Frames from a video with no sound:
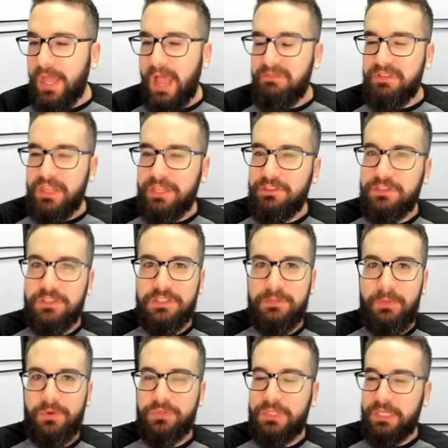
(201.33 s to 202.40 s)
I feel like this is the
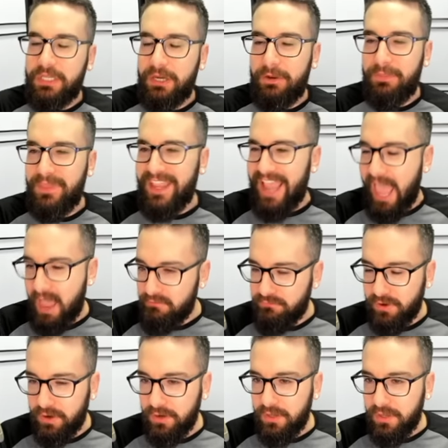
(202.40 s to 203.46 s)
most clear thing
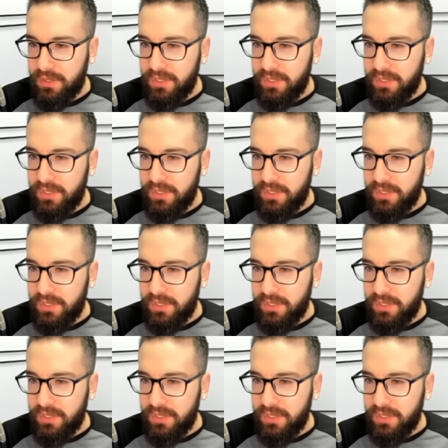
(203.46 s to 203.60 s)
ever.